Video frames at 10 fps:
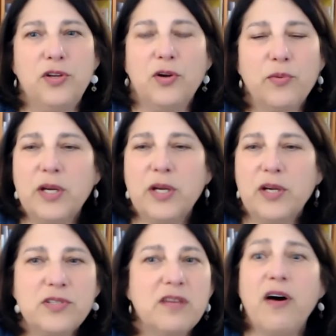
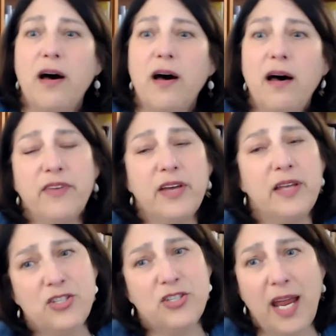careers evolve and
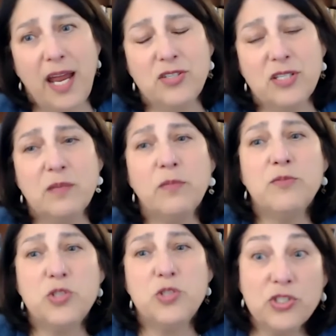they change. And
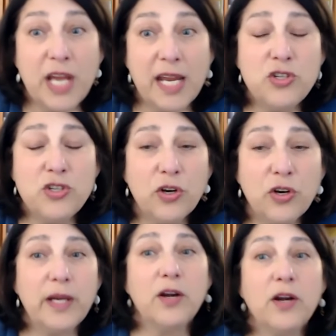sometimes you will change your
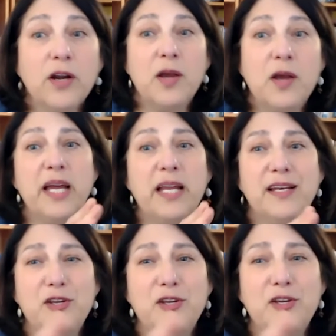career, but
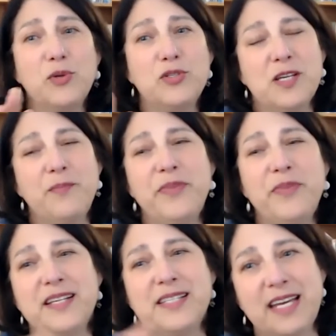you will do something
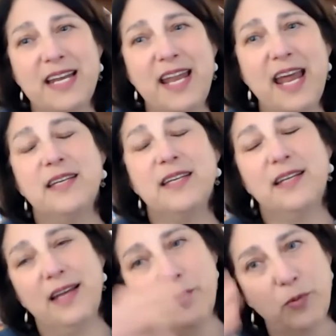that's
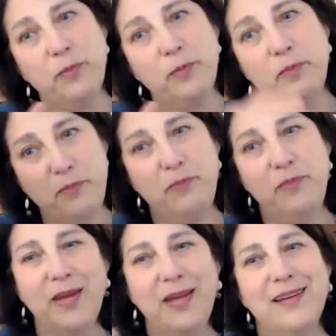connected and
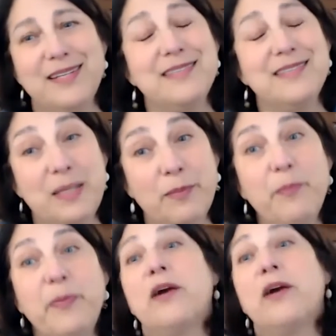doesn't seem
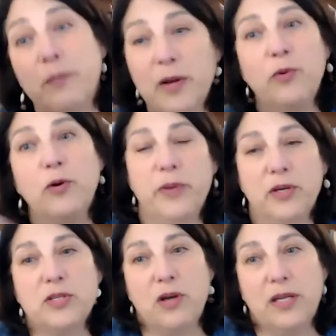apparent, but will
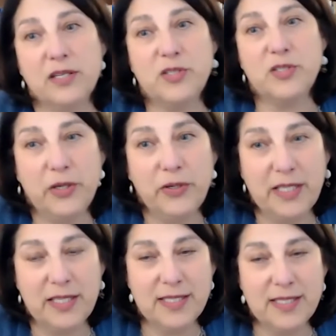build on
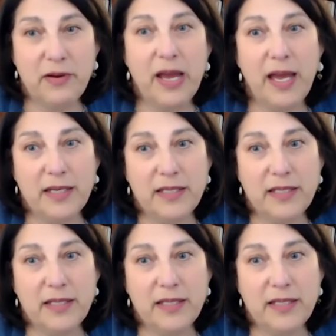experience that you have.